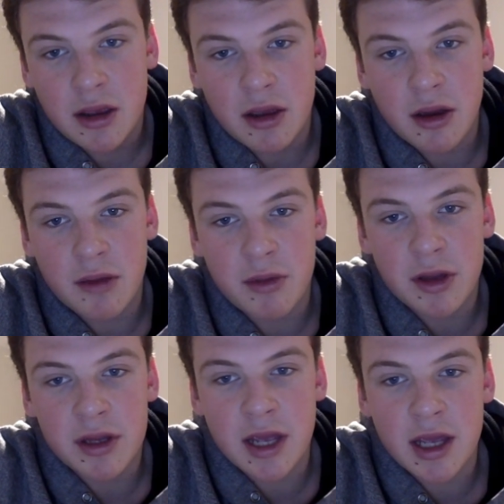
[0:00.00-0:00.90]
could
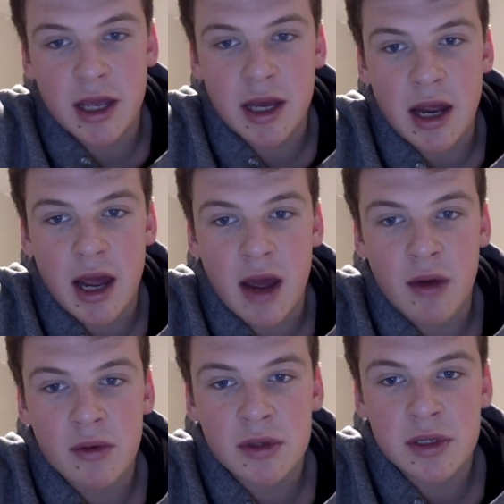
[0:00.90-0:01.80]
be taken
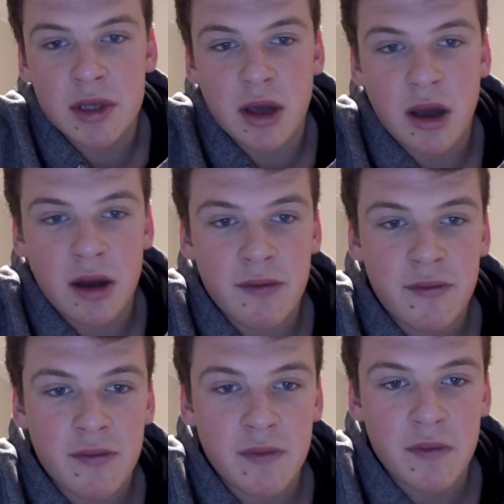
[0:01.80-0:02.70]
out
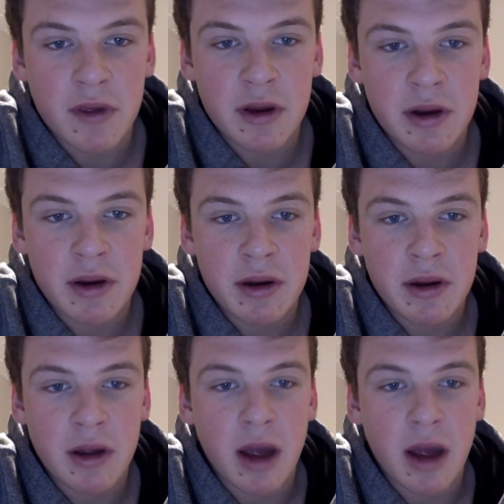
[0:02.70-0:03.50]
of their